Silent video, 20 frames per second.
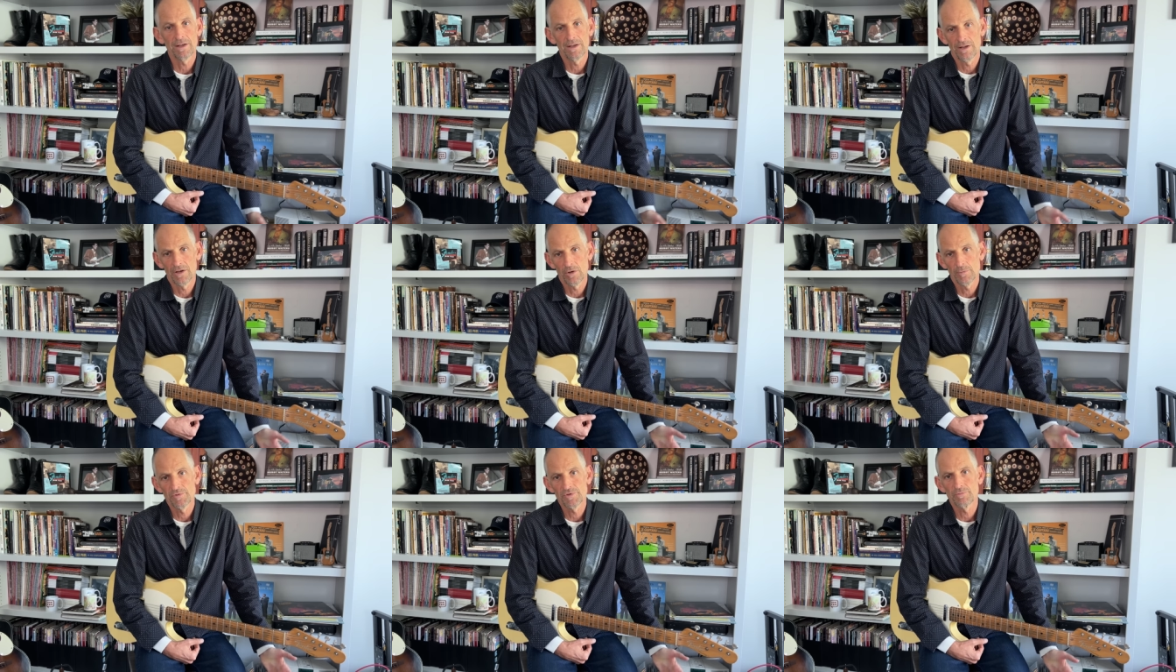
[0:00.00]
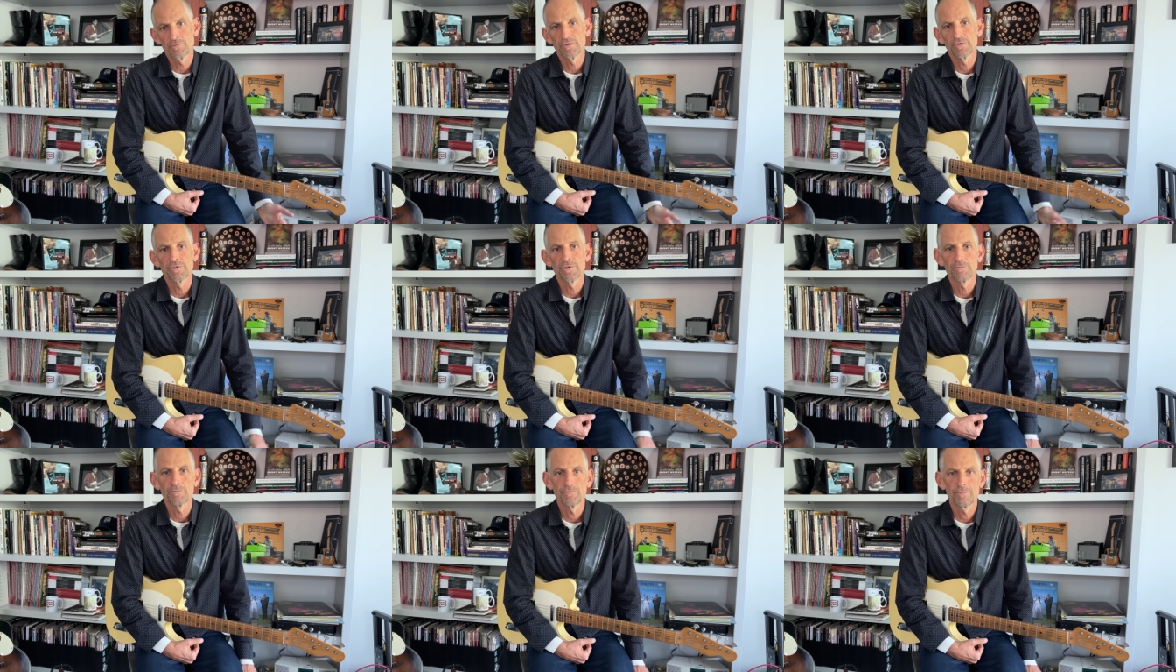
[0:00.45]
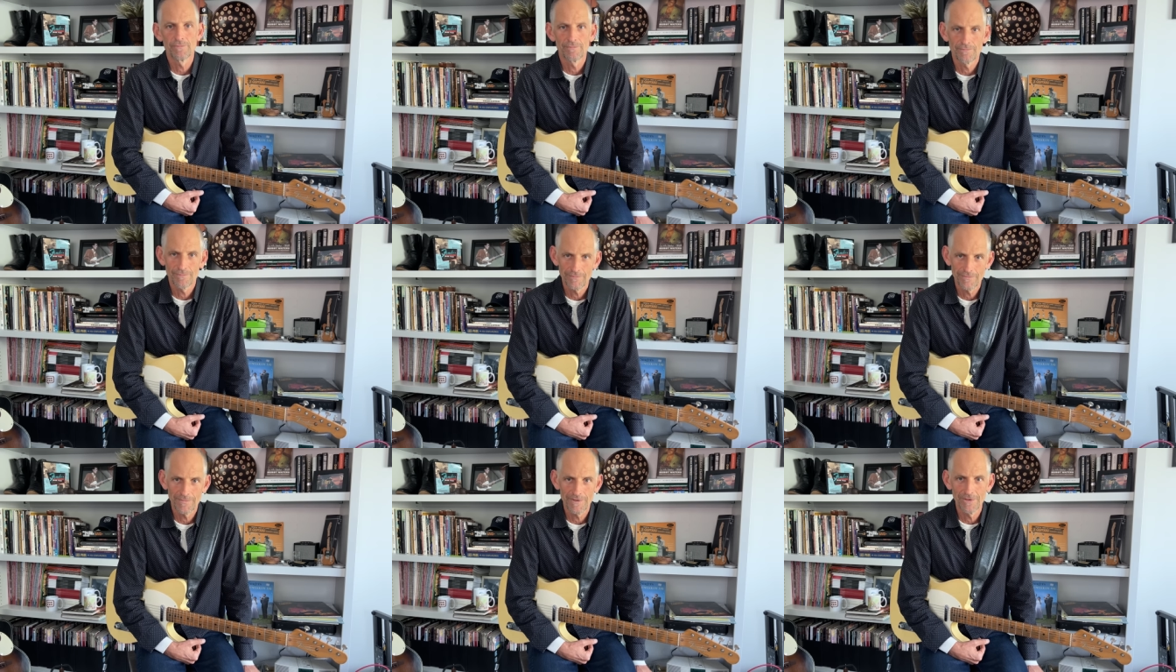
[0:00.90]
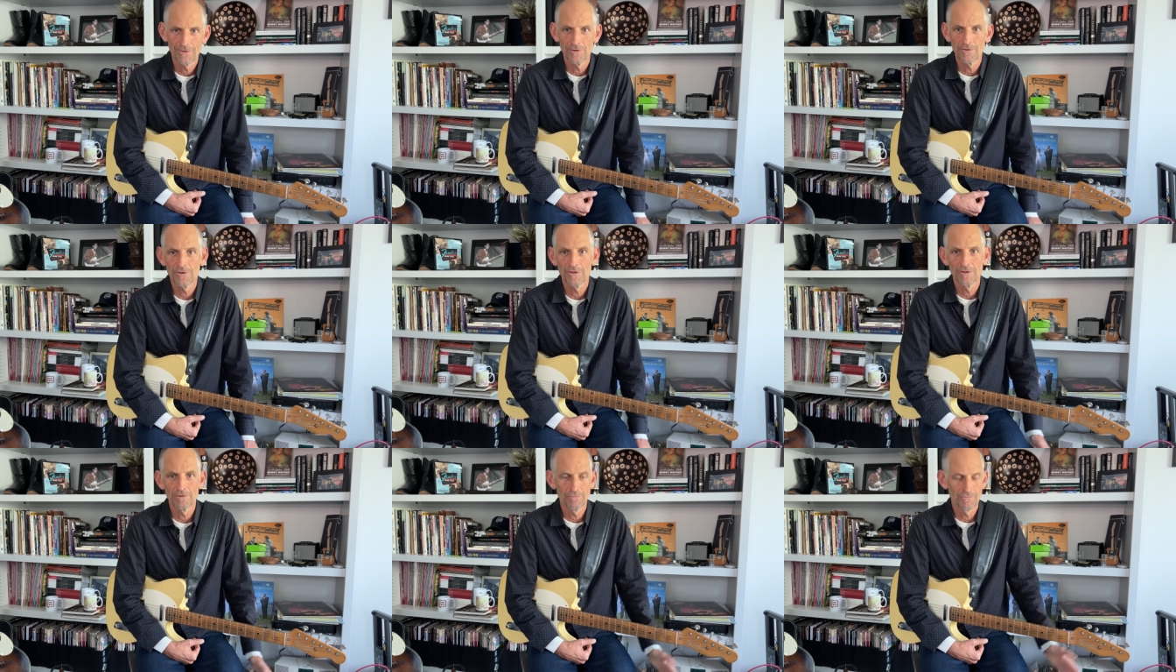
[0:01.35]
It helps with the, you know,
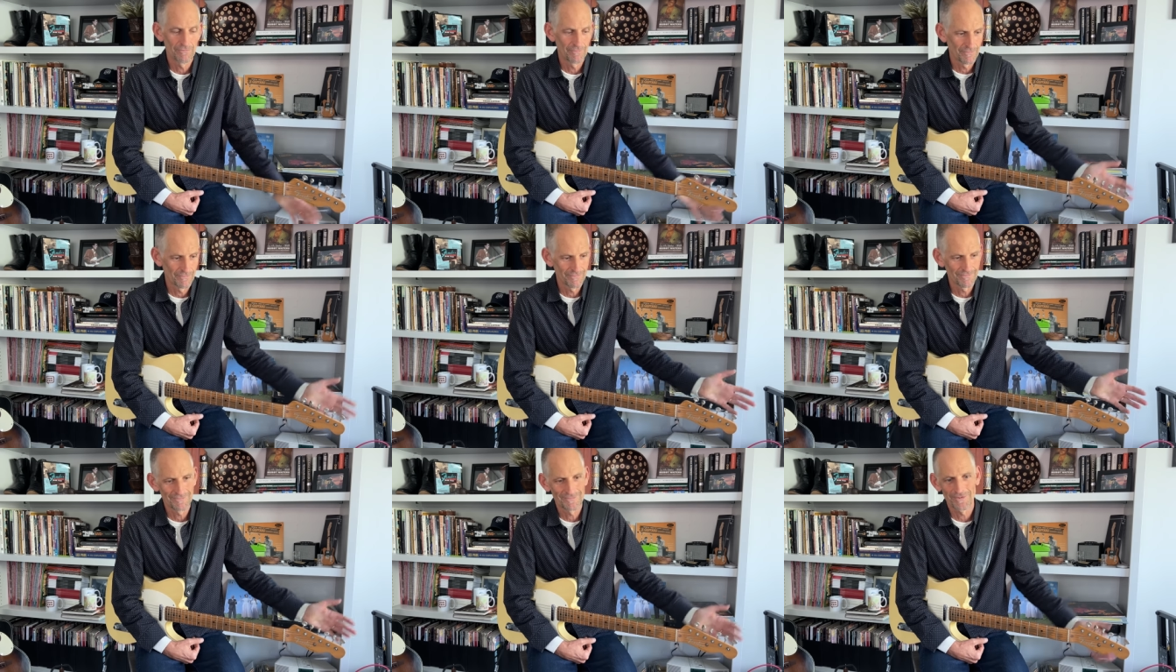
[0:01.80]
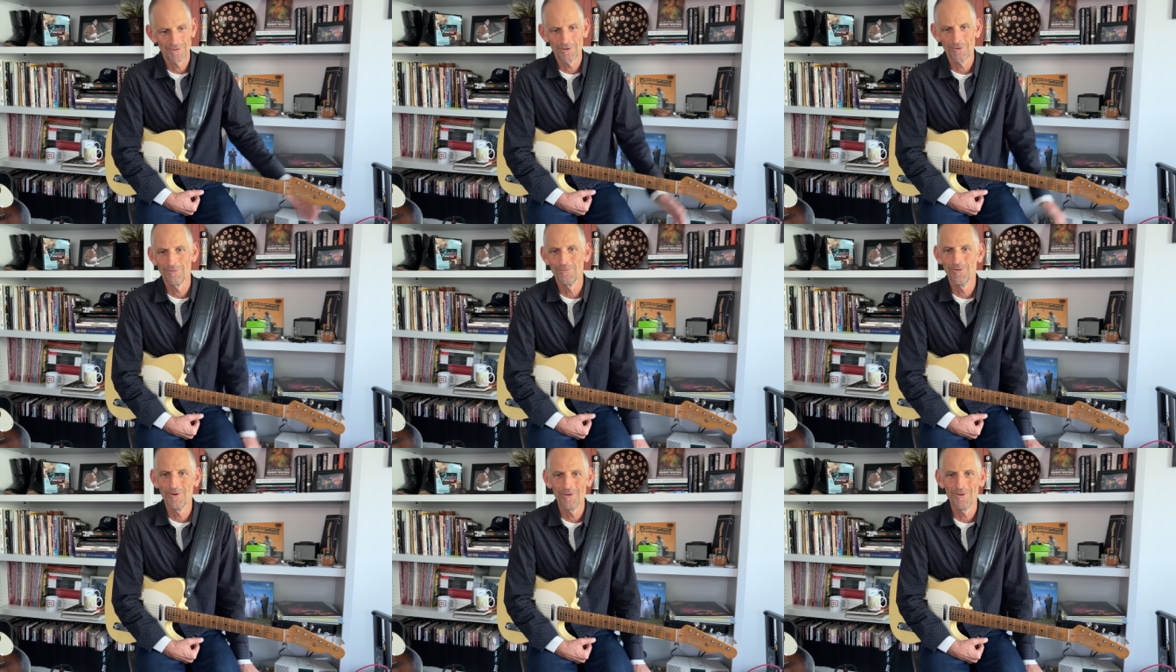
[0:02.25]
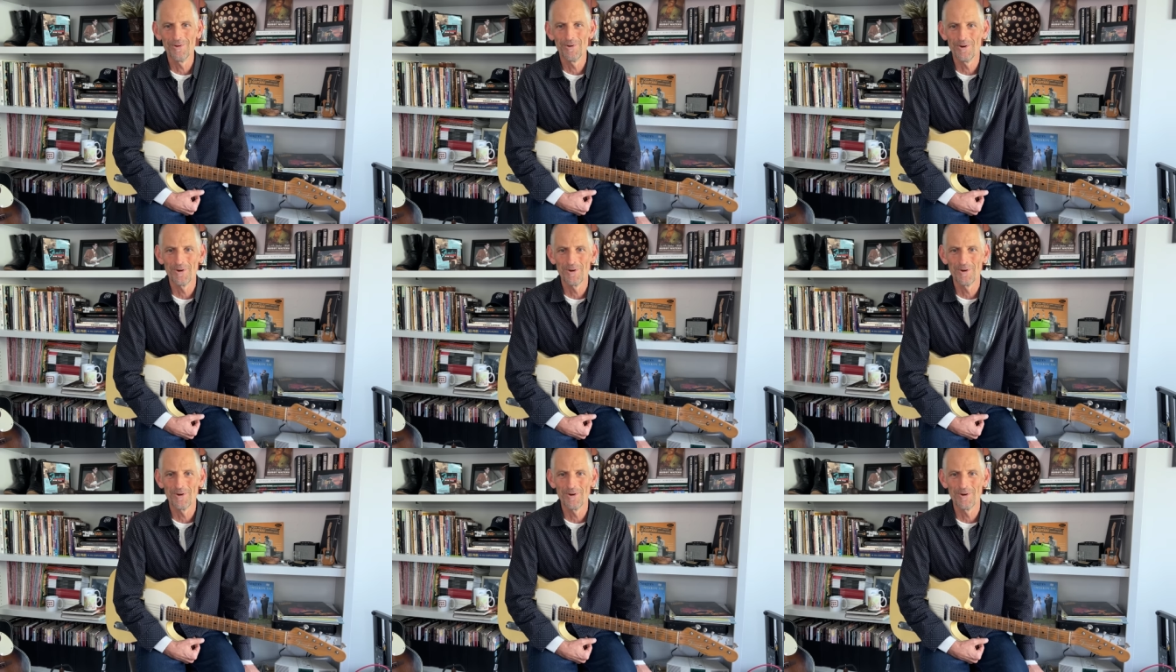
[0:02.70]
the, the